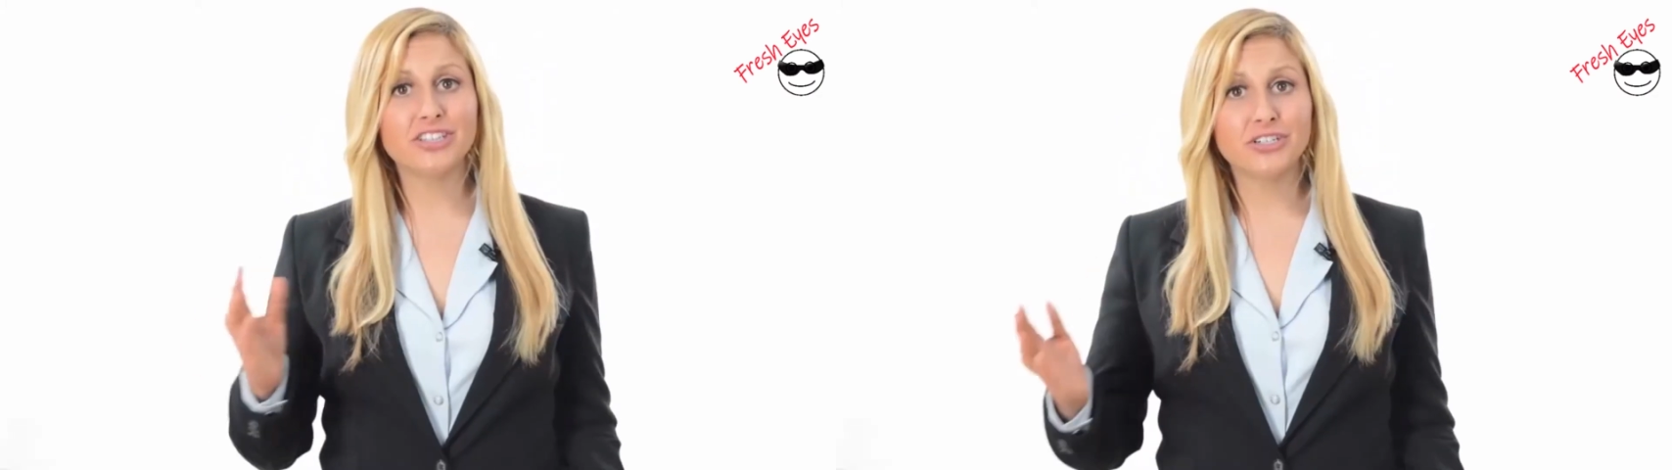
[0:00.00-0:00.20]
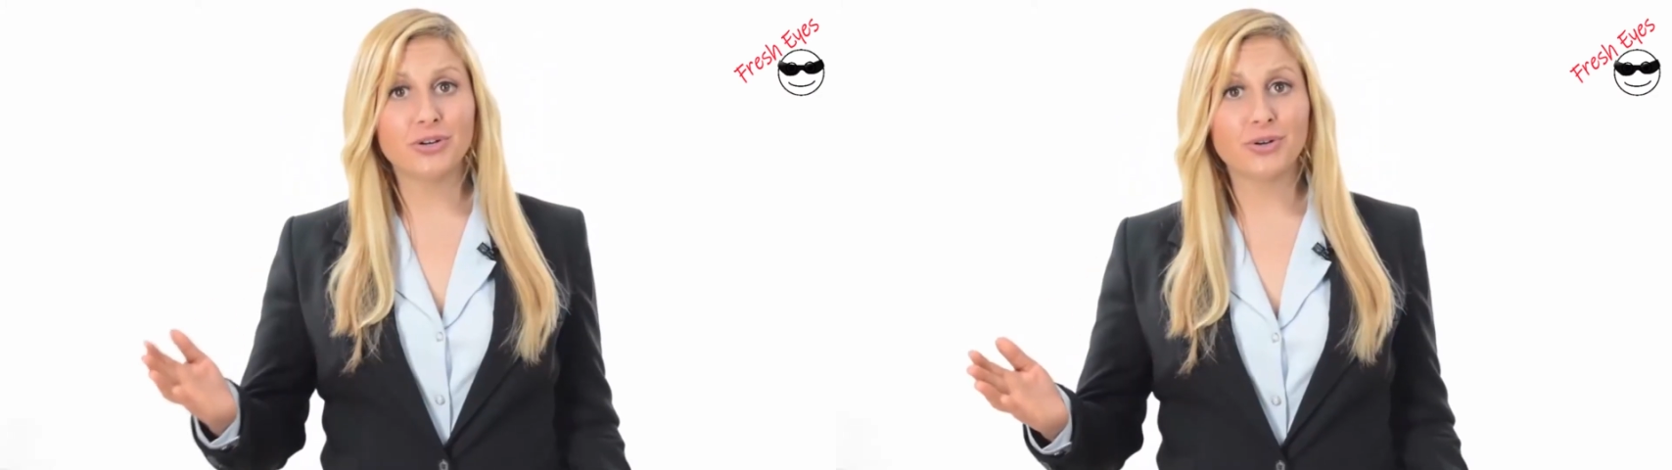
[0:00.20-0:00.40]
are
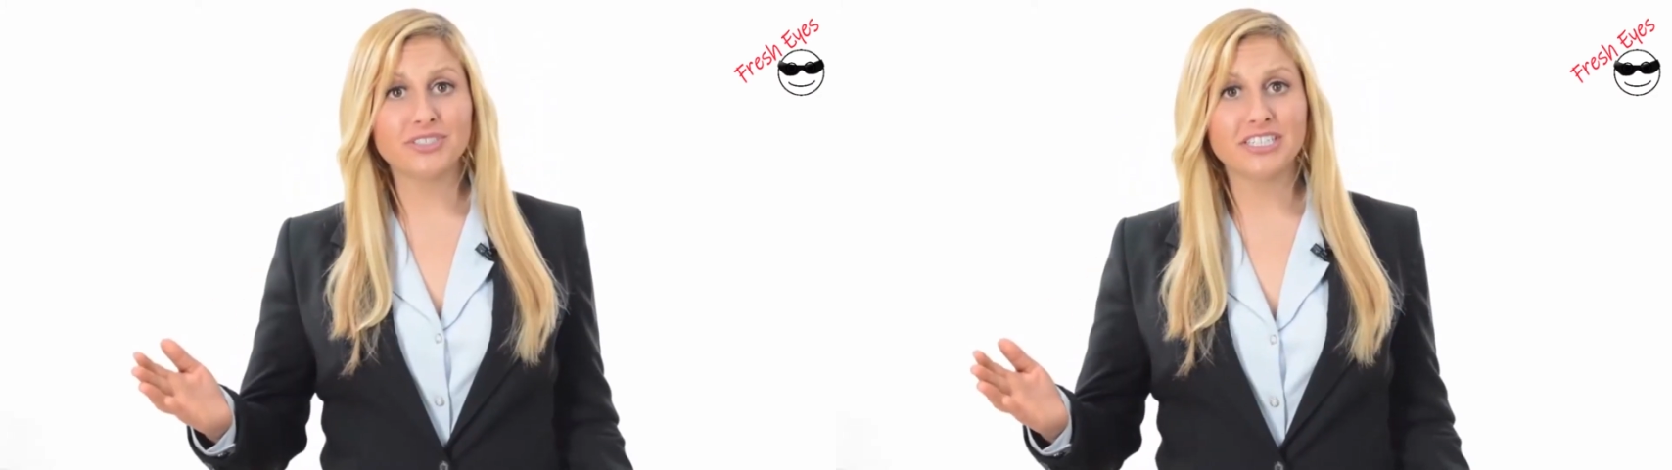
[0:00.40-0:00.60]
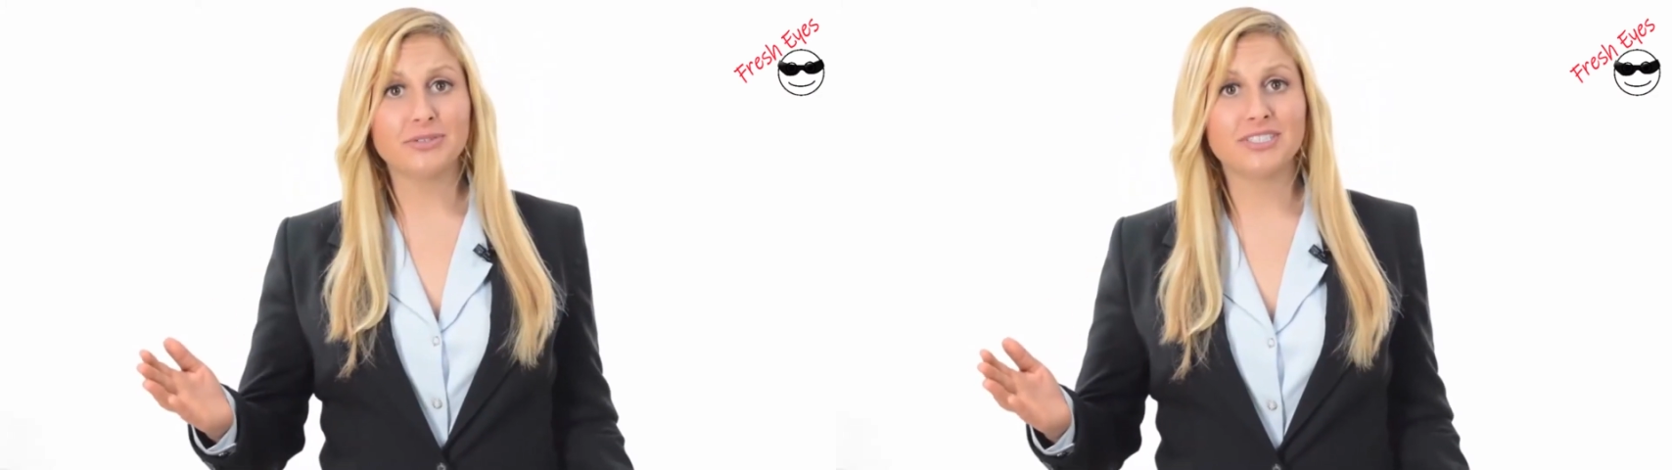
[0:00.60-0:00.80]
the
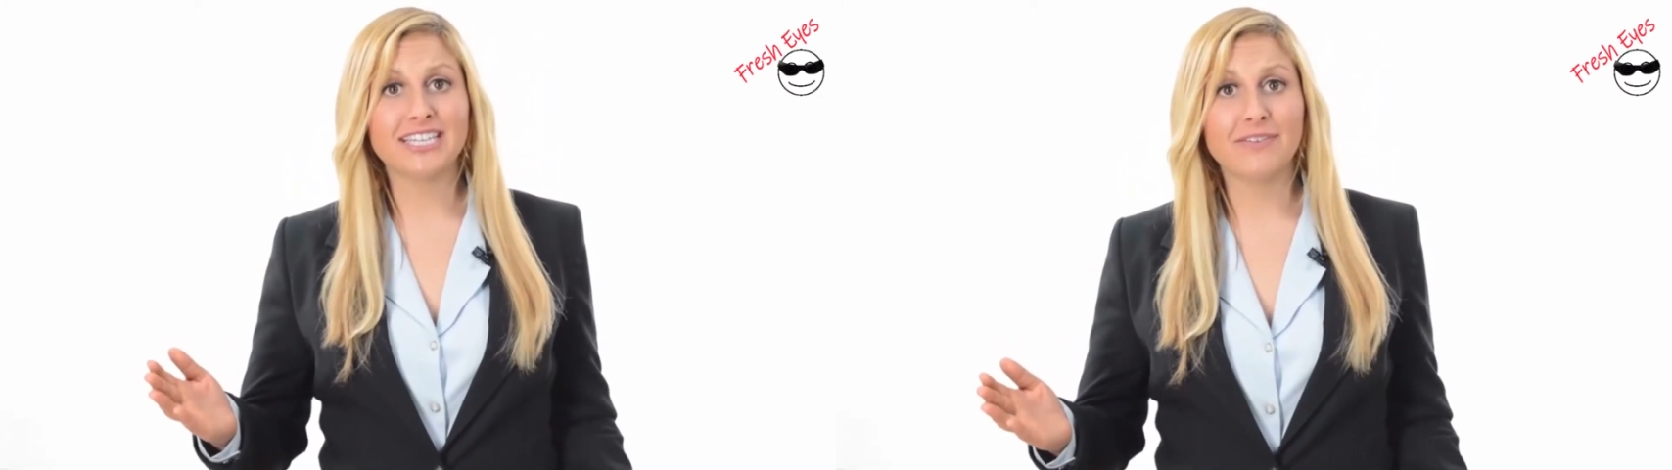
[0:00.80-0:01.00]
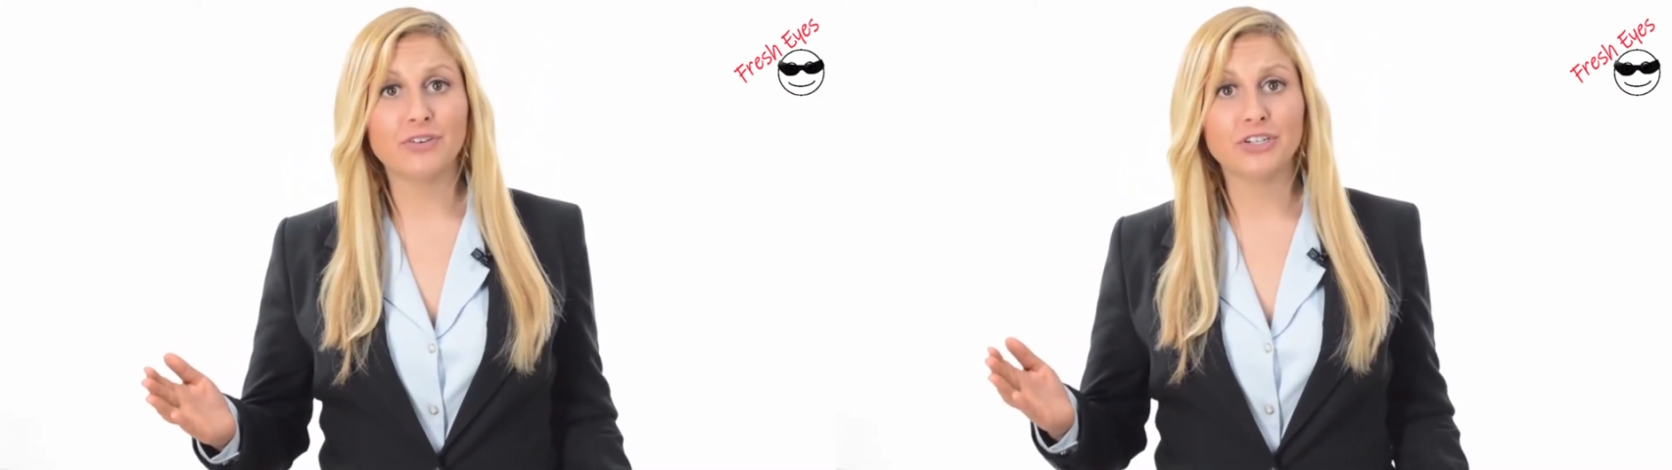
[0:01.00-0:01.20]
goals that you
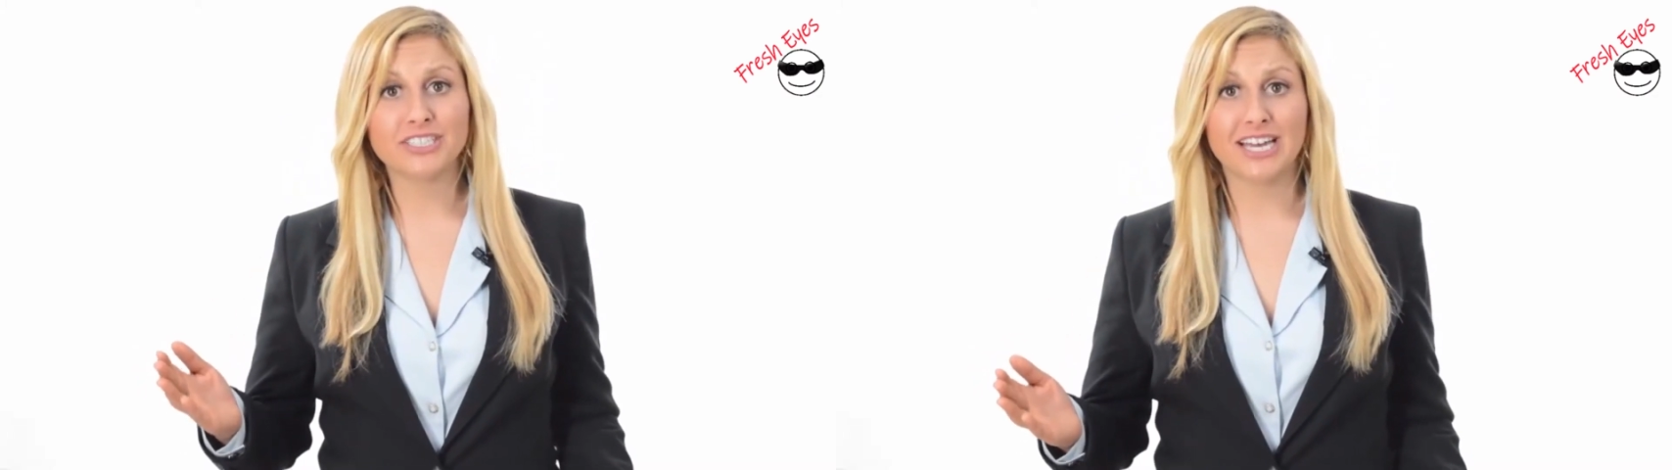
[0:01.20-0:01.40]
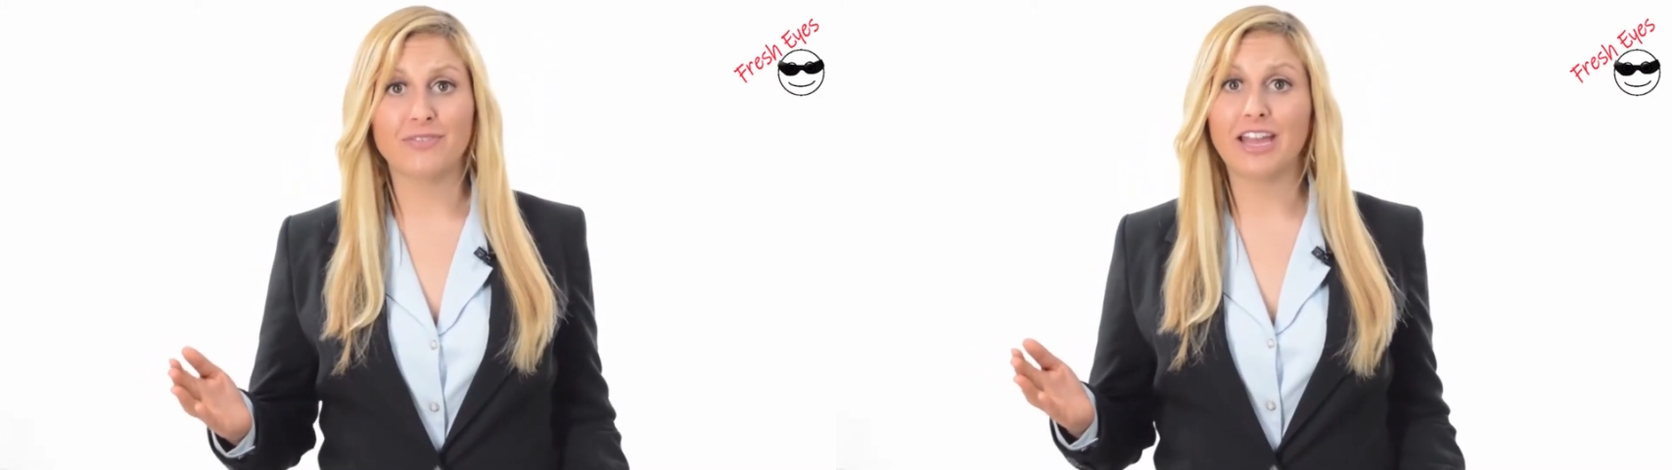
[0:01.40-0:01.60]
set for yourself